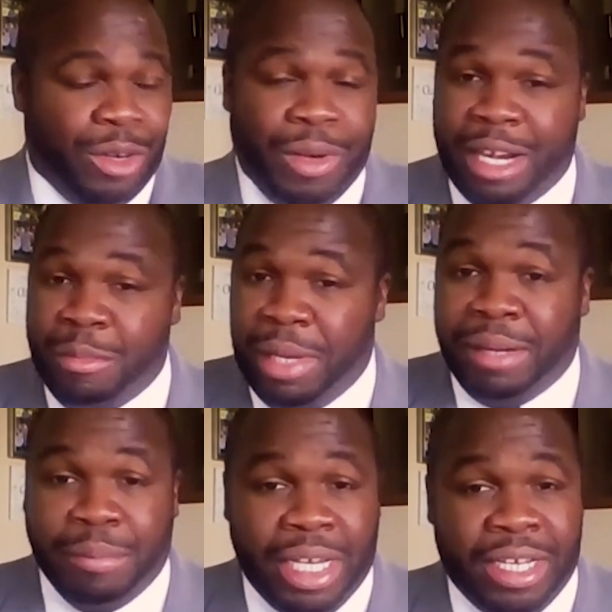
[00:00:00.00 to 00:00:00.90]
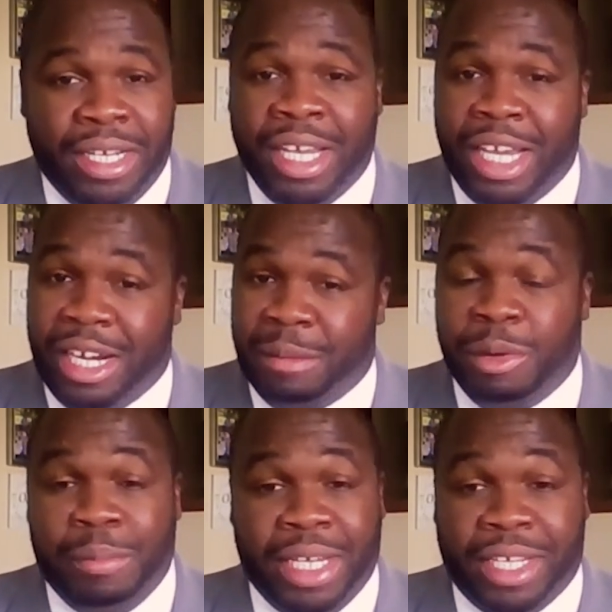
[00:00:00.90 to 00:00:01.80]
I know how to make money,
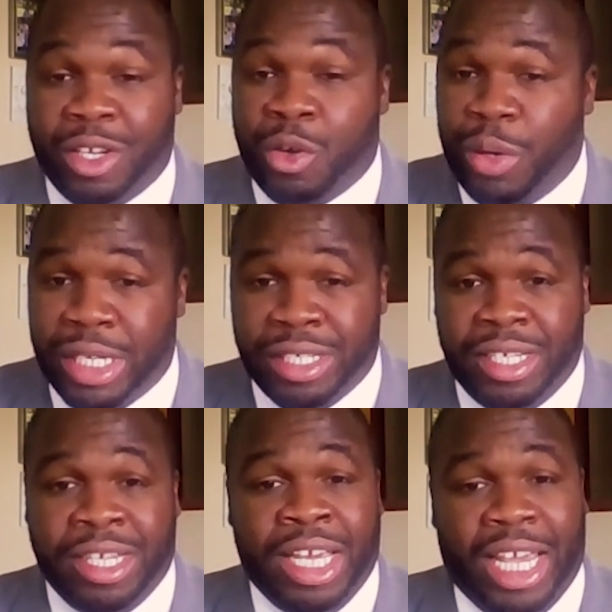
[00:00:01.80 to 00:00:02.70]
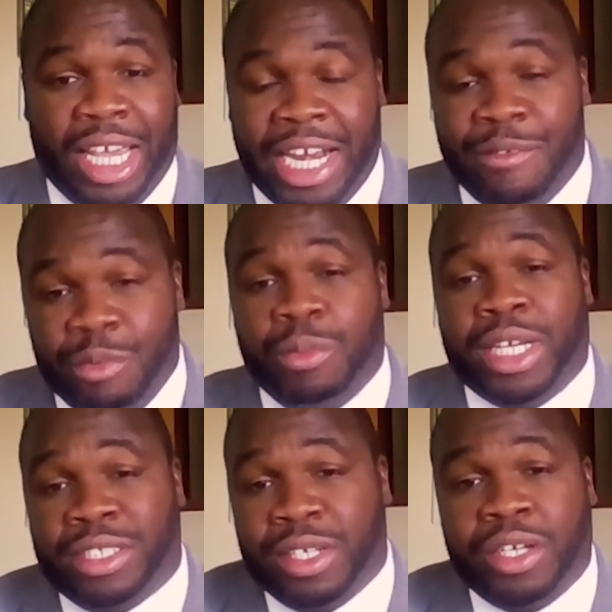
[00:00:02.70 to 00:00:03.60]
and I'm gonna make it quickly, and
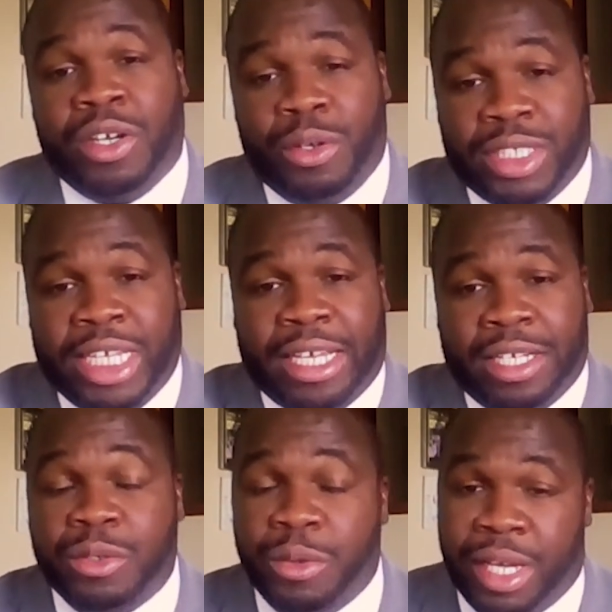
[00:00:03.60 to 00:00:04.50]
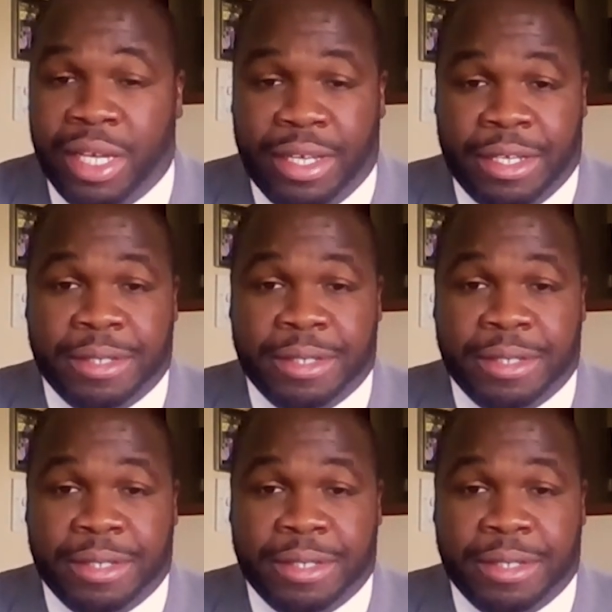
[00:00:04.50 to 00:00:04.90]
everybody's gonna know exactly who I